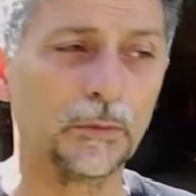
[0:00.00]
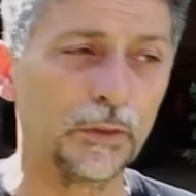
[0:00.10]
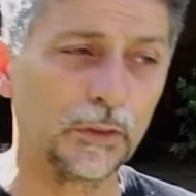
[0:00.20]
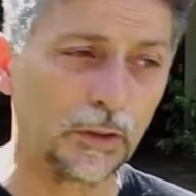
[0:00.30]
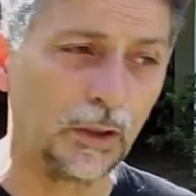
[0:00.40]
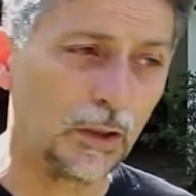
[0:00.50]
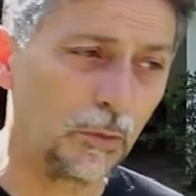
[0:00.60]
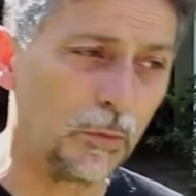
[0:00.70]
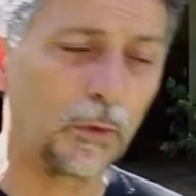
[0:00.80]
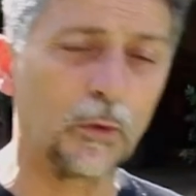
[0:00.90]
You can't
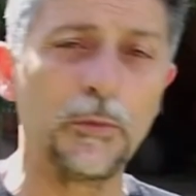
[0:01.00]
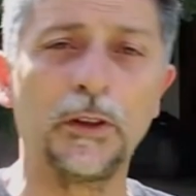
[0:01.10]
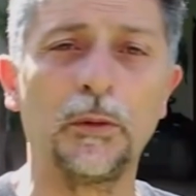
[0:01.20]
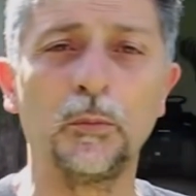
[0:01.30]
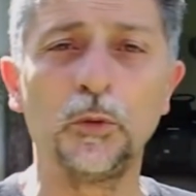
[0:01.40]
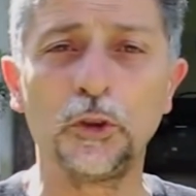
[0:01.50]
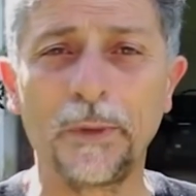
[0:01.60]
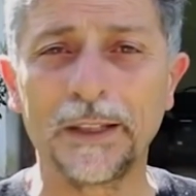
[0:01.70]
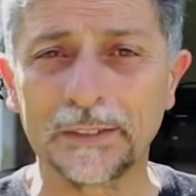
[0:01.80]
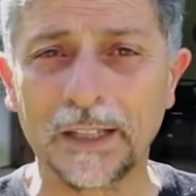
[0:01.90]
eat very heavy
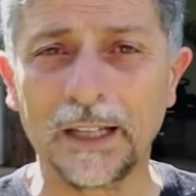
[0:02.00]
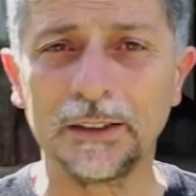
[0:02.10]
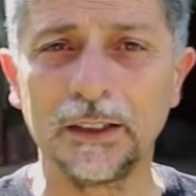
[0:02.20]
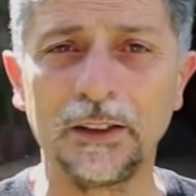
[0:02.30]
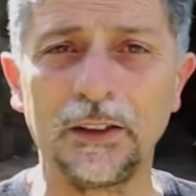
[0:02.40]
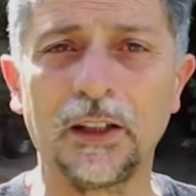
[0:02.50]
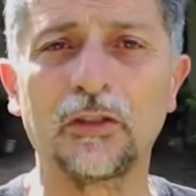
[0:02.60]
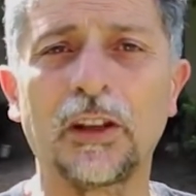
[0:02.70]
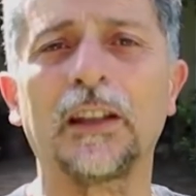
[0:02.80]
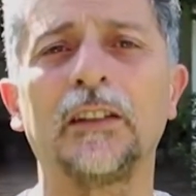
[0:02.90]
food and think that the
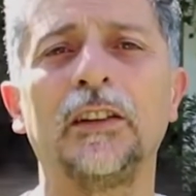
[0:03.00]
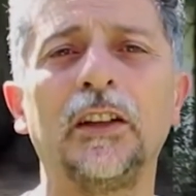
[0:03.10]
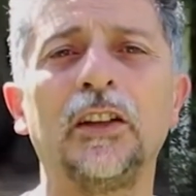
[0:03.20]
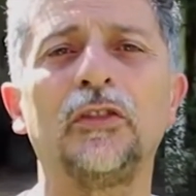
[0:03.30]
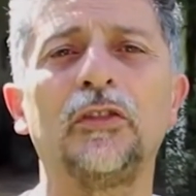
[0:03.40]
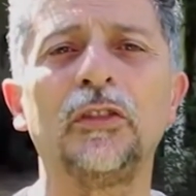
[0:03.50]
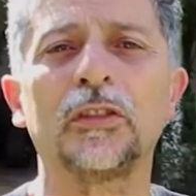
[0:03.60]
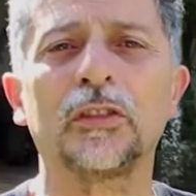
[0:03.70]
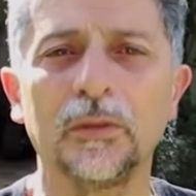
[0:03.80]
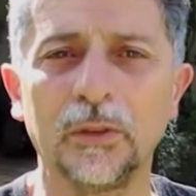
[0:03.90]
energy going out of you
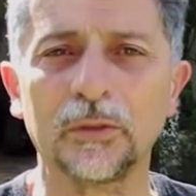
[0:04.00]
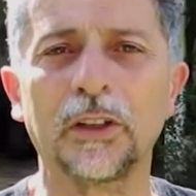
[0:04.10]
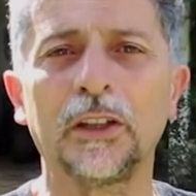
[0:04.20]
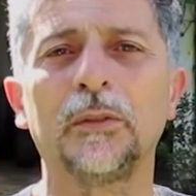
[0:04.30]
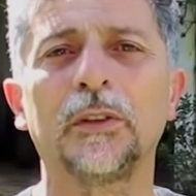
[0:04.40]
is light.